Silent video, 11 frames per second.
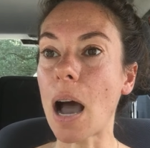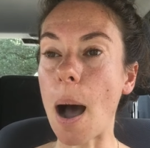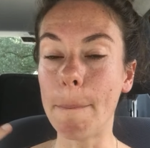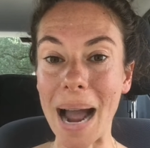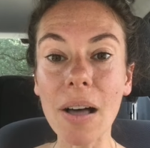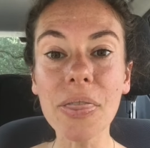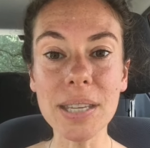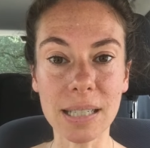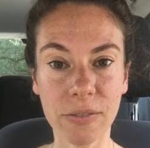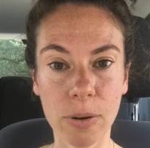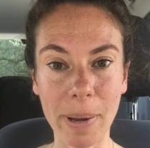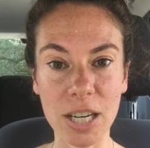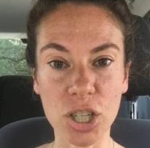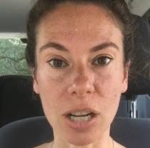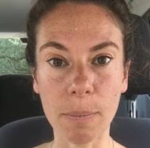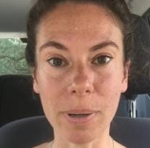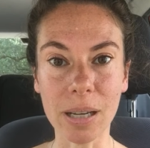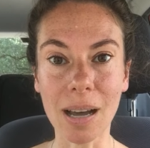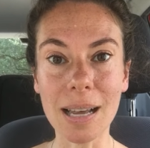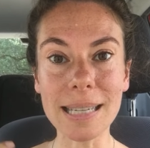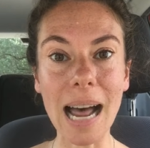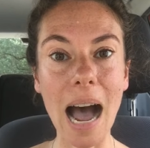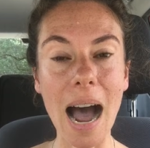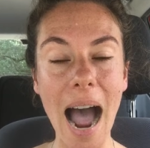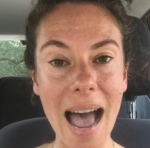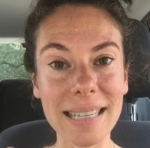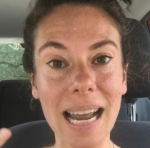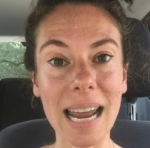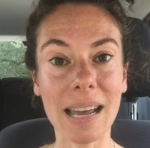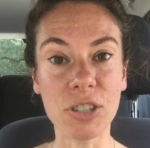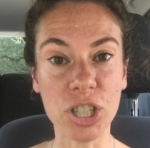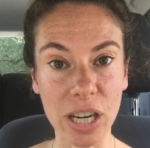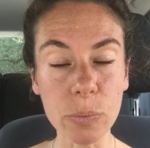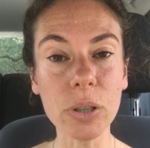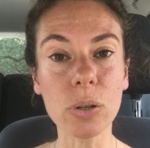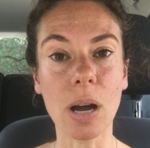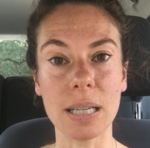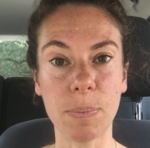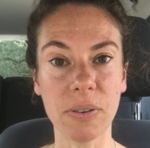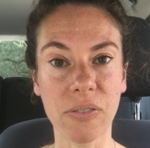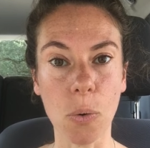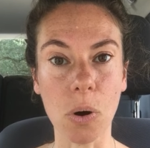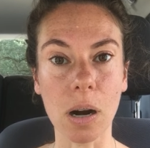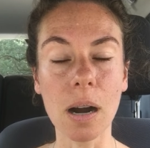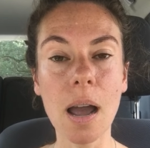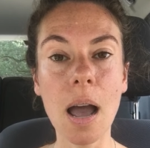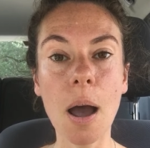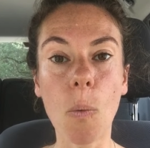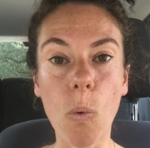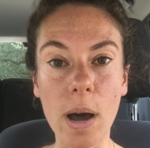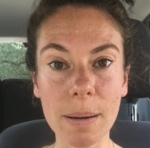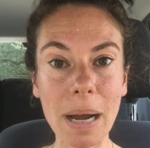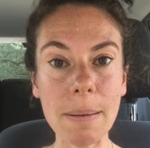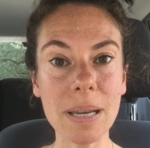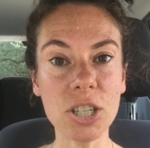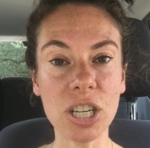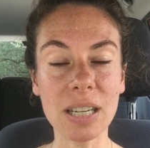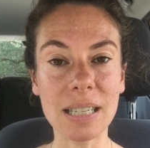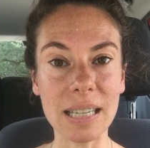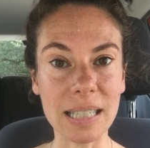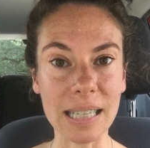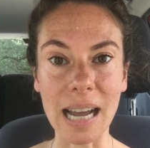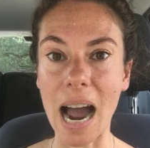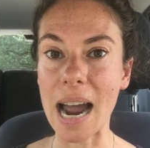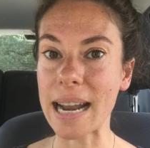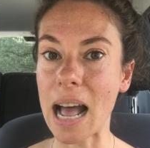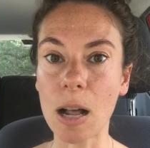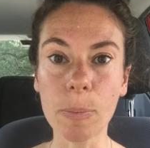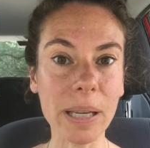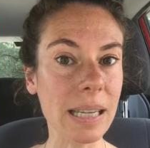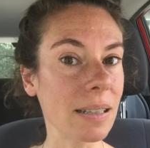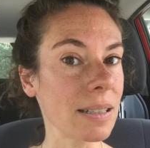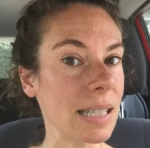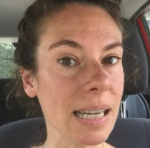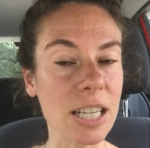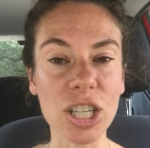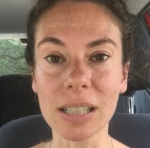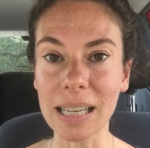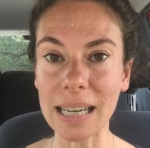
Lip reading: about this information because, as I have shared with you guys before, one of my missions is to guide, help, heal, teach, and